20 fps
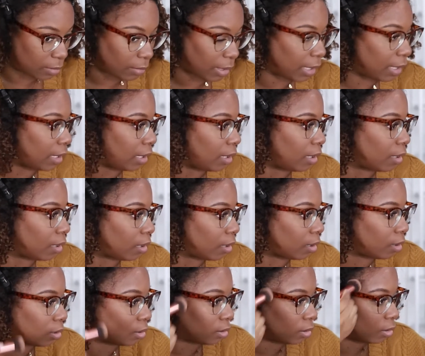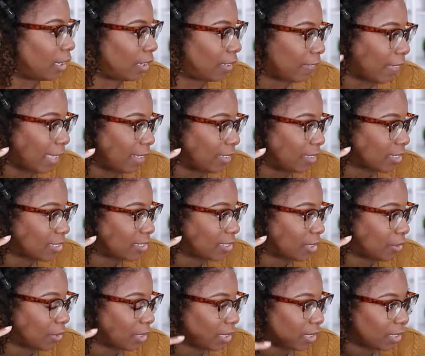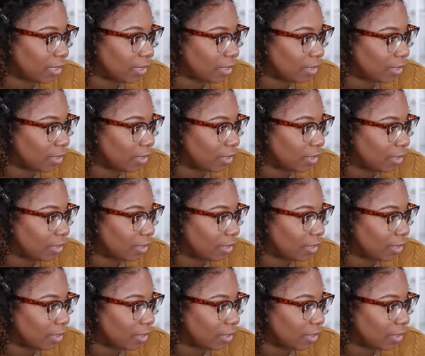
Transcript: in right here. Y'all, that looks so good.